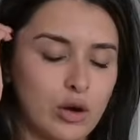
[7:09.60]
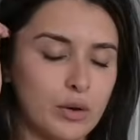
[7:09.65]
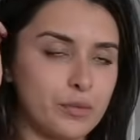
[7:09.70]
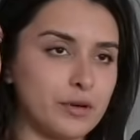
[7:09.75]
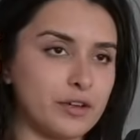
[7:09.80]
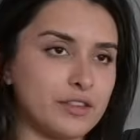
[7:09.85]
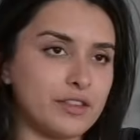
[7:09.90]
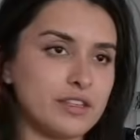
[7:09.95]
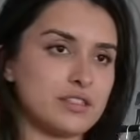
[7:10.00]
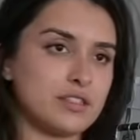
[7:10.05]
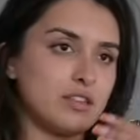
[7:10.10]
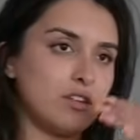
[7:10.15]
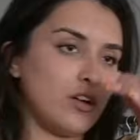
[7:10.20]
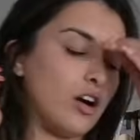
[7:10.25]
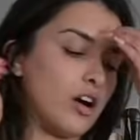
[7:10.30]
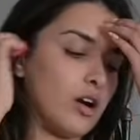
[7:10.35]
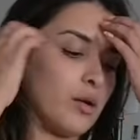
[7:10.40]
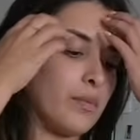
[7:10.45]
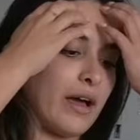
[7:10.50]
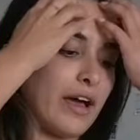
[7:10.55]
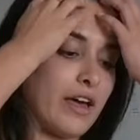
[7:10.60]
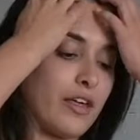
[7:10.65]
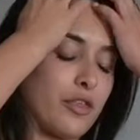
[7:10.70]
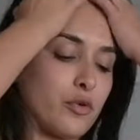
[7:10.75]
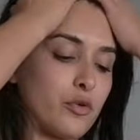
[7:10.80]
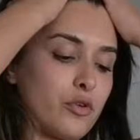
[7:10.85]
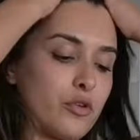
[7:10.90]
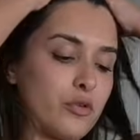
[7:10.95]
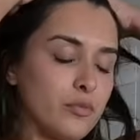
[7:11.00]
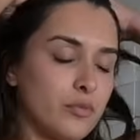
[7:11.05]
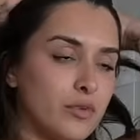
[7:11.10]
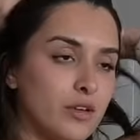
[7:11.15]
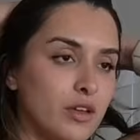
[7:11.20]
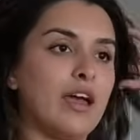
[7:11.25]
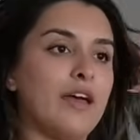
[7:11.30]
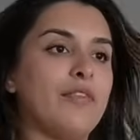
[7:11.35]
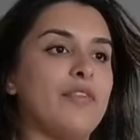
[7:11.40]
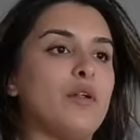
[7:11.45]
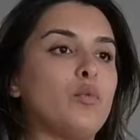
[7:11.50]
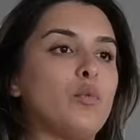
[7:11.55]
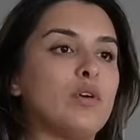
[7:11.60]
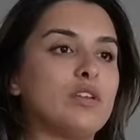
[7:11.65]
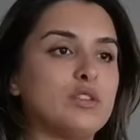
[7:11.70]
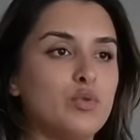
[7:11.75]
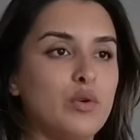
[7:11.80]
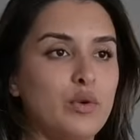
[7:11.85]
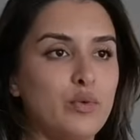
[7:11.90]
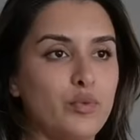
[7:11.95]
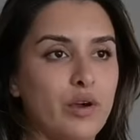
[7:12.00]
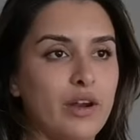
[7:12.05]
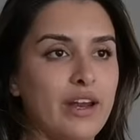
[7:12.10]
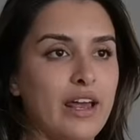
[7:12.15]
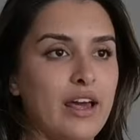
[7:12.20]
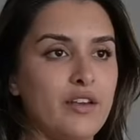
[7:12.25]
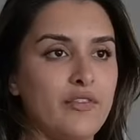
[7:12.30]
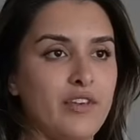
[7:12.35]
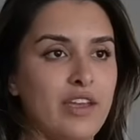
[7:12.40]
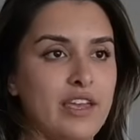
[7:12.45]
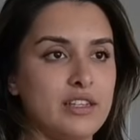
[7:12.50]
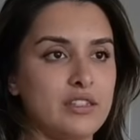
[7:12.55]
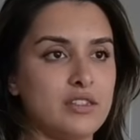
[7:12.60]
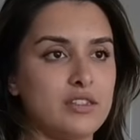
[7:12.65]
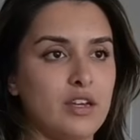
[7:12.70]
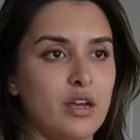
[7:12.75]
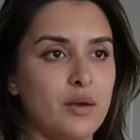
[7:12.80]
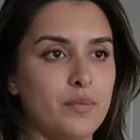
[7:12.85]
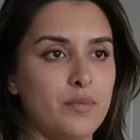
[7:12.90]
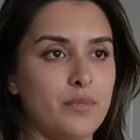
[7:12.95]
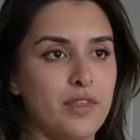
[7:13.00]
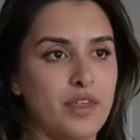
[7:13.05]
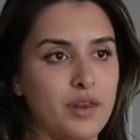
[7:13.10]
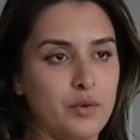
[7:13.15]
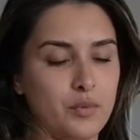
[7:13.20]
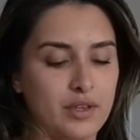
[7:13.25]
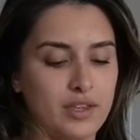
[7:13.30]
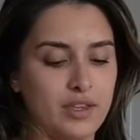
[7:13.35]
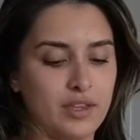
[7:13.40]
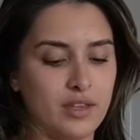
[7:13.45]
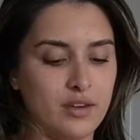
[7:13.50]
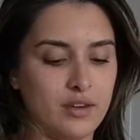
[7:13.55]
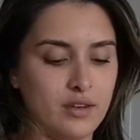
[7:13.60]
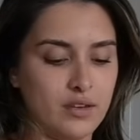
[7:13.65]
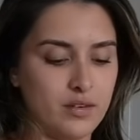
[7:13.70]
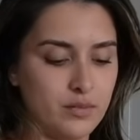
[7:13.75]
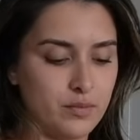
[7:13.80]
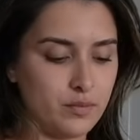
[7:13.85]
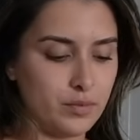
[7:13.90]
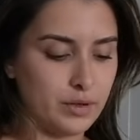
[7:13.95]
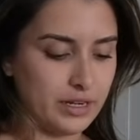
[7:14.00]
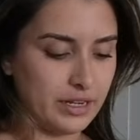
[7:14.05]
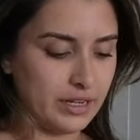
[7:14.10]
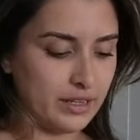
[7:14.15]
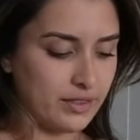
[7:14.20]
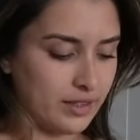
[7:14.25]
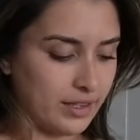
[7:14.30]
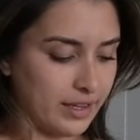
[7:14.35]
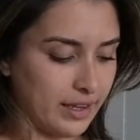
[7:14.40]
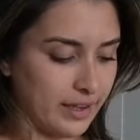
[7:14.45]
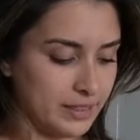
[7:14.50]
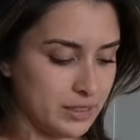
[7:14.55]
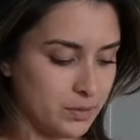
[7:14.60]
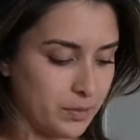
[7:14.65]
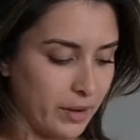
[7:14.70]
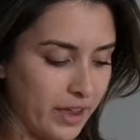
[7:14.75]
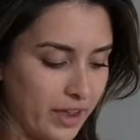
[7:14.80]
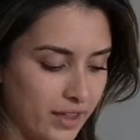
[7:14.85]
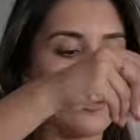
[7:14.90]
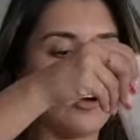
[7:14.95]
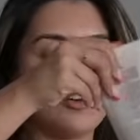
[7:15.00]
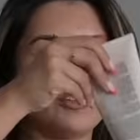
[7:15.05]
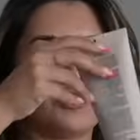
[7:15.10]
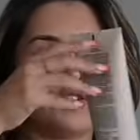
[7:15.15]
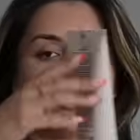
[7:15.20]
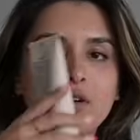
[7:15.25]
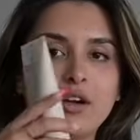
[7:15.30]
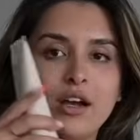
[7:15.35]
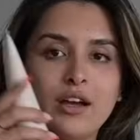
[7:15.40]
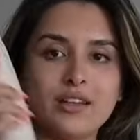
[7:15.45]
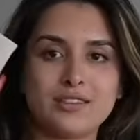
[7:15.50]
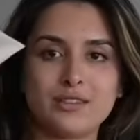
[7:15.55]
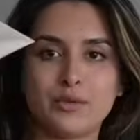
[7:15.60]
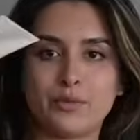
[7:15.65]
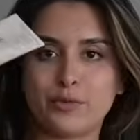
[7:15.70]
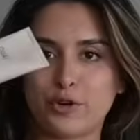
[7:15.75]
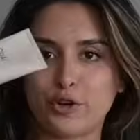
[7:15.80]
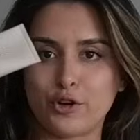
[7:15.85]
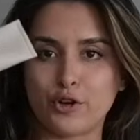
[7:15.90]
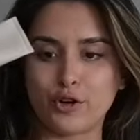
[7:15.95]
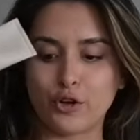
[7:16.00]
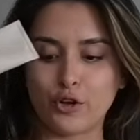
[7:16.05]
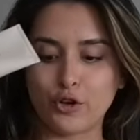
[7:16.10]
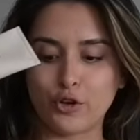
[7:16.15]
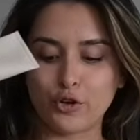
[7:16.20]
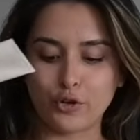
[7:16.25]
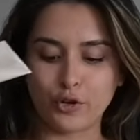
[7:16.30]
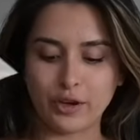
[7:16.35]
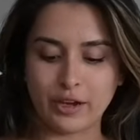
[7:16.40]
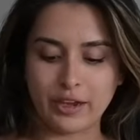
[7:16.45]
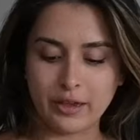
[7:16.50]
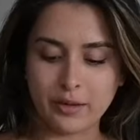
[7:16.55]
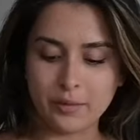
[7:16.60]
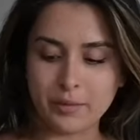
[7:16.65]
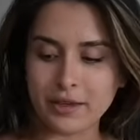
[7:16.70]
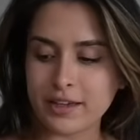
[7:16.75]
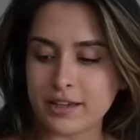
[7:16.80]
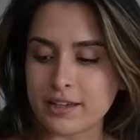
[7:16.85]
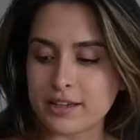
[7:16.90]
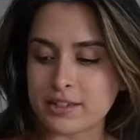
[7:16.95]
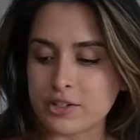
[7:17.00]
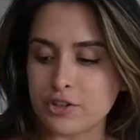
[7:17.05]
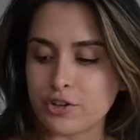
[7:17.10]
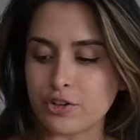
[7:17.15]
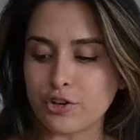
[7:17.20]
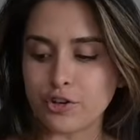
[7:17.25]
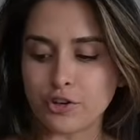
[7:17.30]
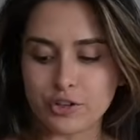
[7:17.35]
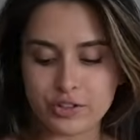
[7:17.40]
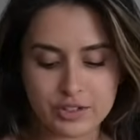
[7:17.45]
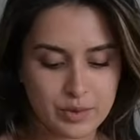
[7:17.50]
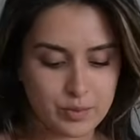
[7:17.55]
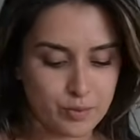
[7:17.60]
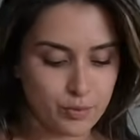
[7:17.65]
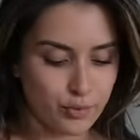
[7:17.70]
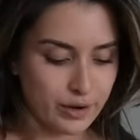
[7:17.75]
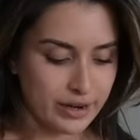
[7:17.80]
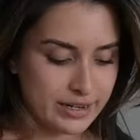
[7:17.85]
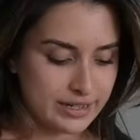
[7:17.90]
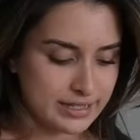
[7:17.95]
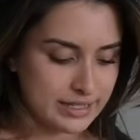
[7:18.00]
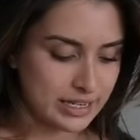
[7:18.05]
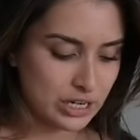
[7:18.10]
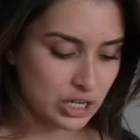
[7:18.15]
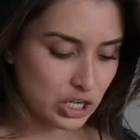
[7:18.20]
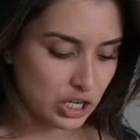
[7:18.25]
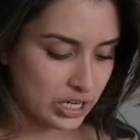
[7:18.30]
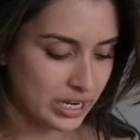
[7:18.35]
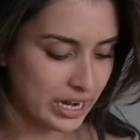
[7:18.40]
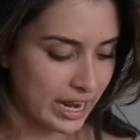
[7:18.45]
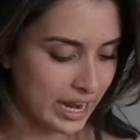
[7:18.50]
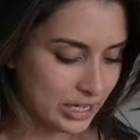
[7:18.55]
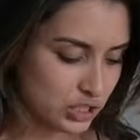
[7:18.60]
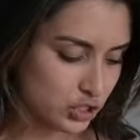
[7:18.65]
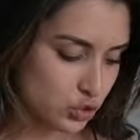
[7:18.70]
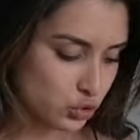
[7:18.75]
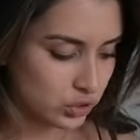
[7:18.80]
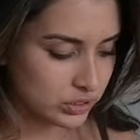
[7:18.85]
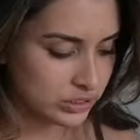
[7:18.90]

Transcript: I'll put this in our bathroom and then once we run out of Aesop, then we can put it in the guest bath. I also got some curl cream because your girl's embracing her natural